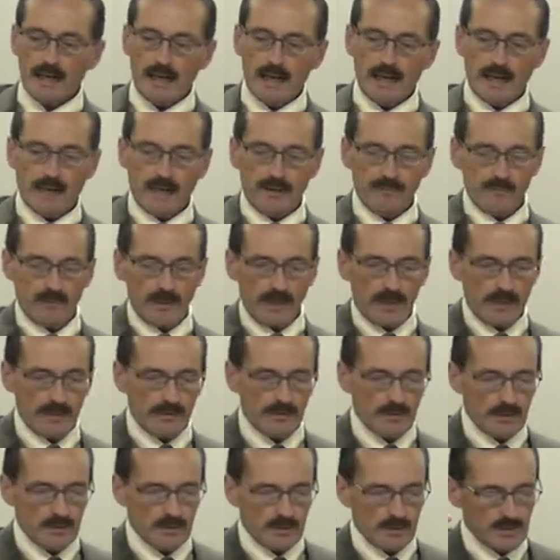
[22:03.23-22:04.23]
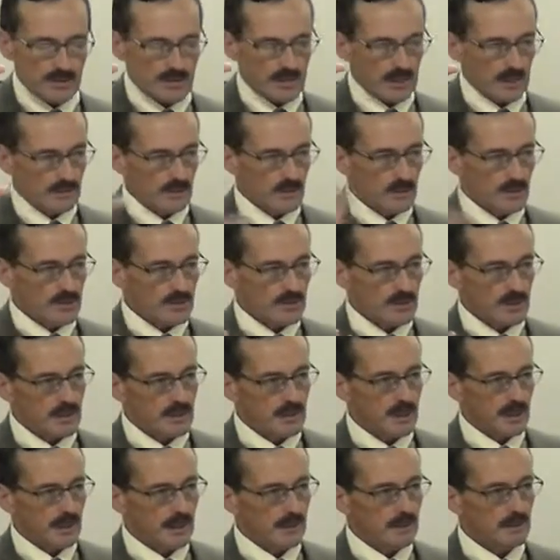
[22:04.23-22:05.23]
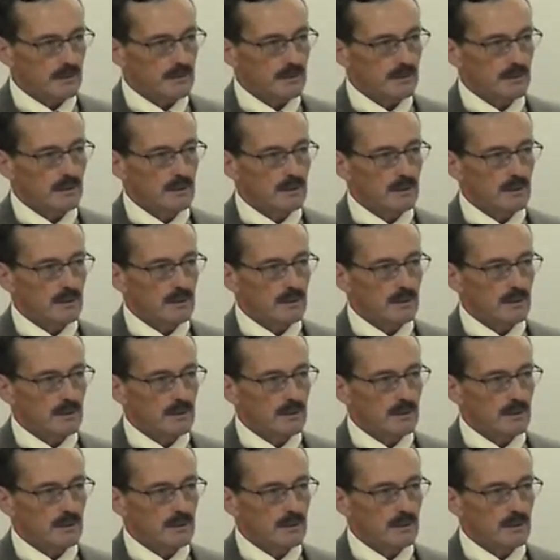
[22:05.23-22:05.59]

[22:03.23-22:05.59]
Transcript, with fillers: And then the Seleucid king